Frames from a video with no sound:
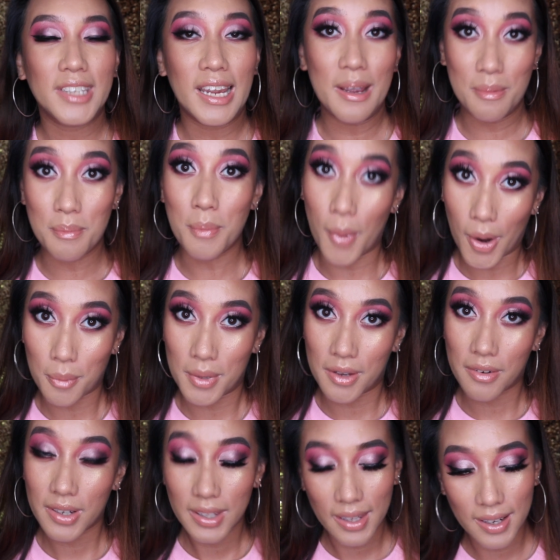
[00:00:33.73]
Barbie
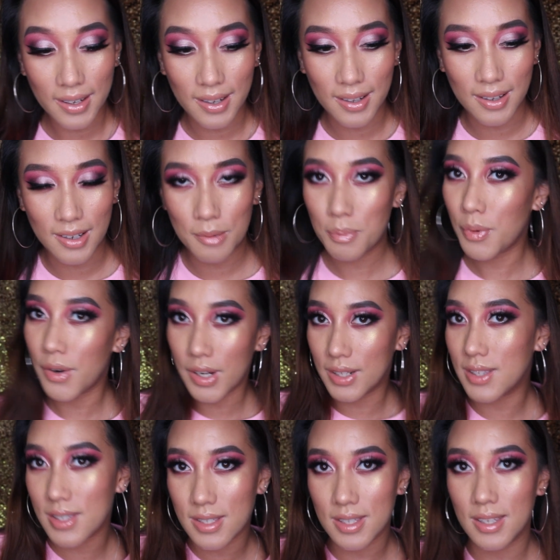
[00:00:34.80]
related,
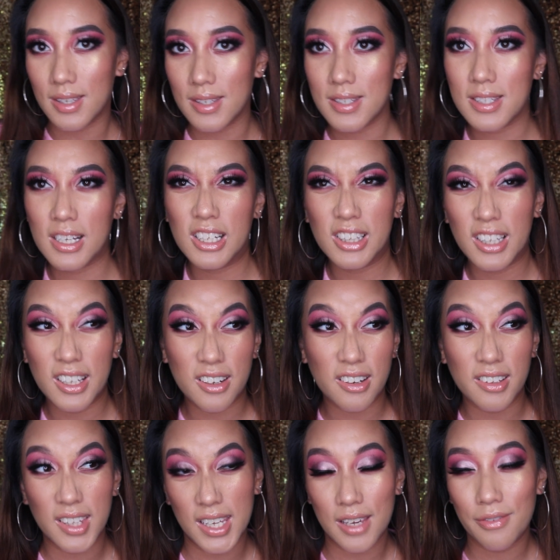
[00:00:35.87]
princess,
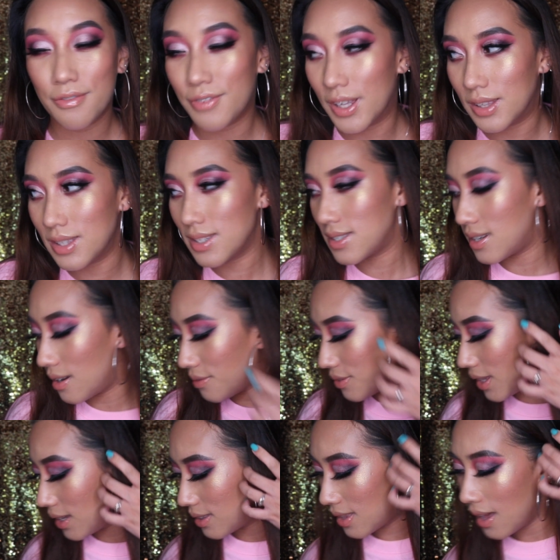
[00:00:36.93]
glittery, fun stuff
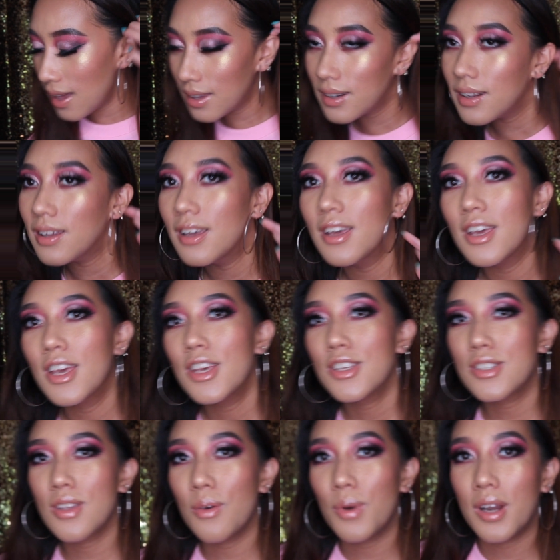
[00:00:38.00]
like that.
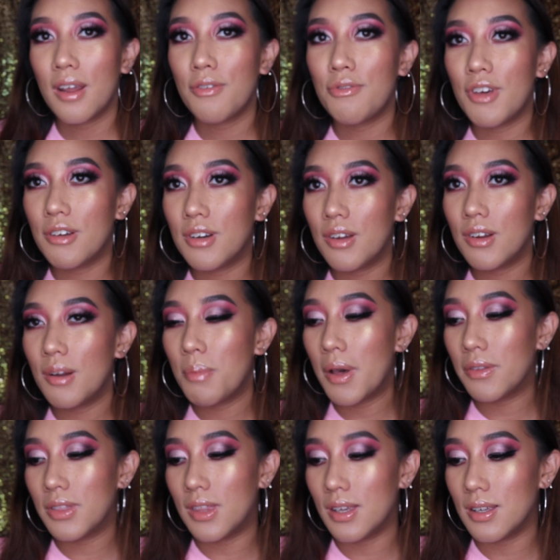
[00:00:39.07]
So when I found out
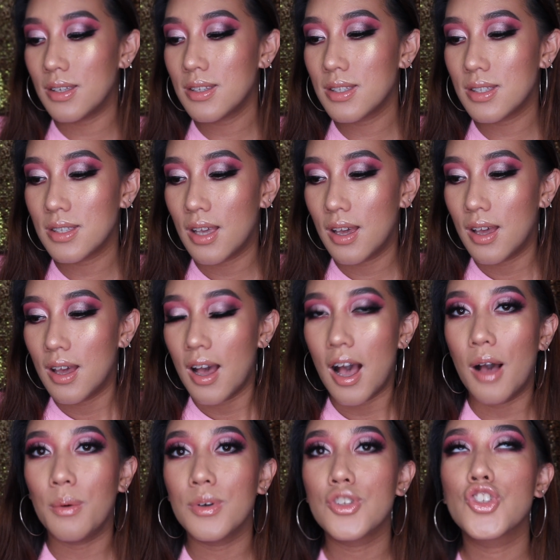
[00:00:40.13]
about this,
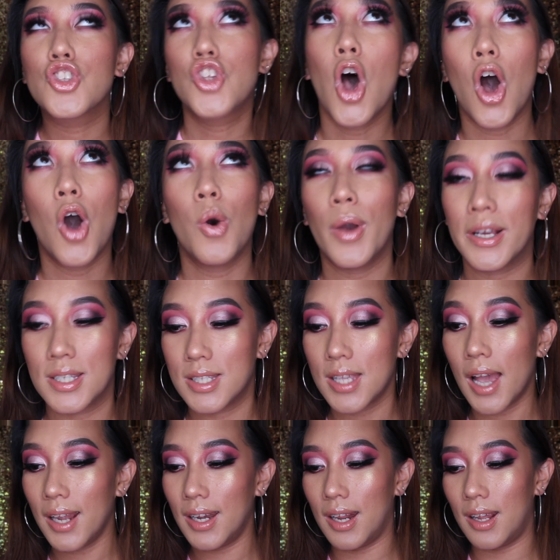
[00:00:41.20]
I was so
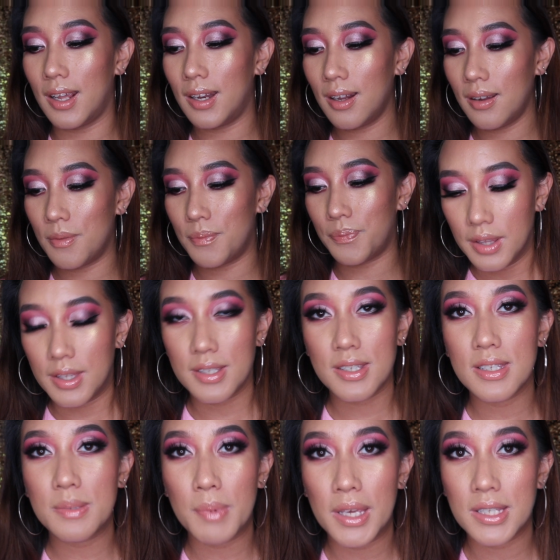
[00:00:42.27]
excited. This
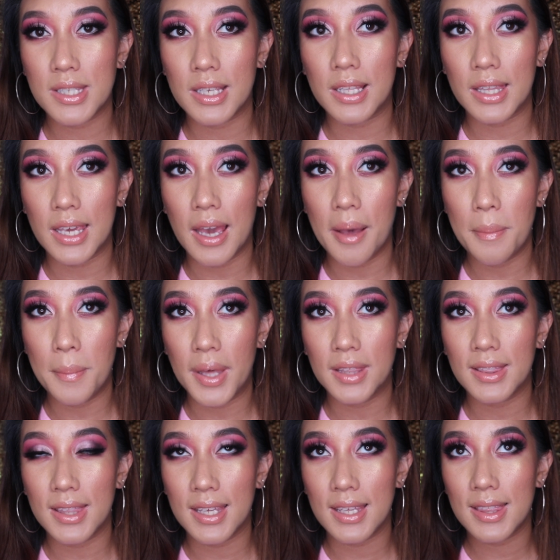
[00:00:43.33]
is basically a
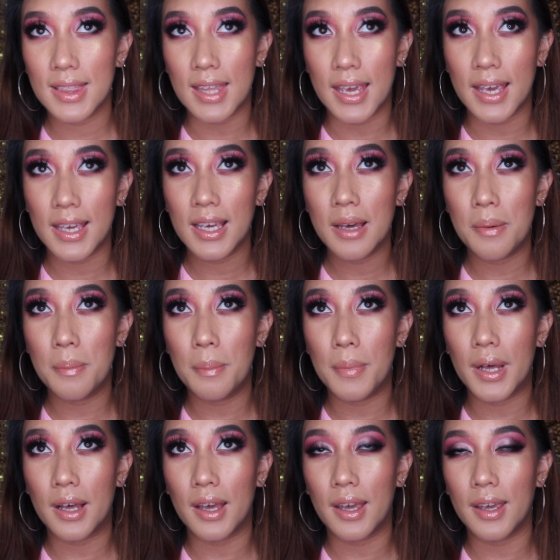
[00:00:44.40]
monthly thing,
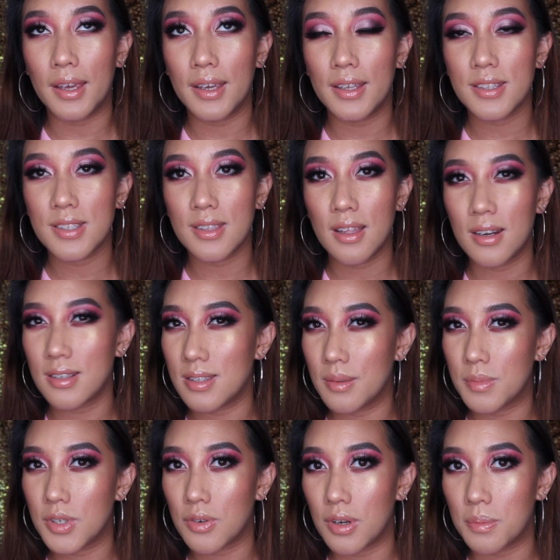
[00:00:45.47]
but it's not a
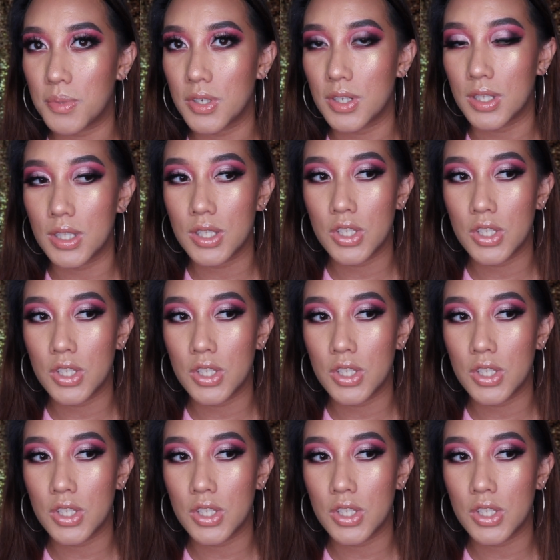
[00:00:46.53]
subscription.